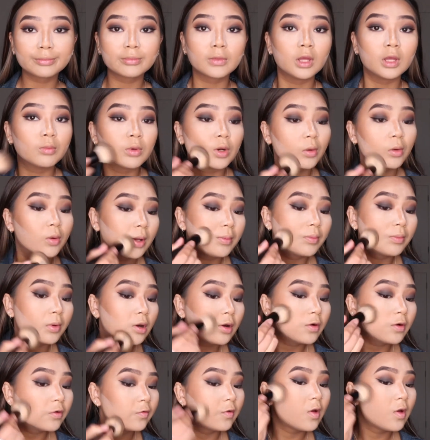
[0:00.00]
Now I'm gonna wipe it
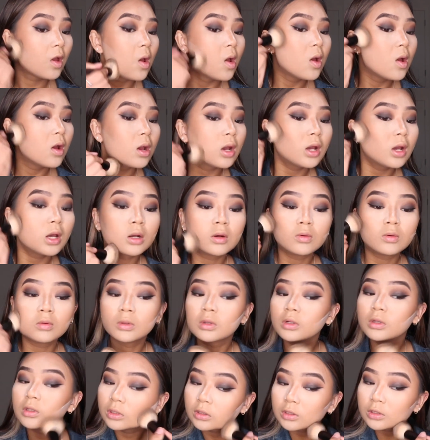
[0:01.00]
off. I don't
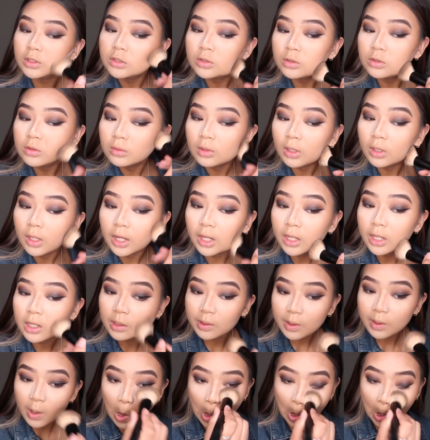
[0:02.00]
want to look too
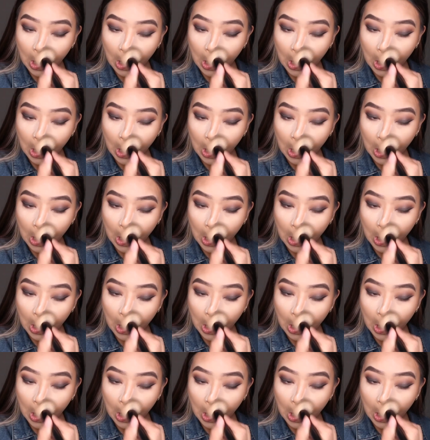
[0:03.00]
light.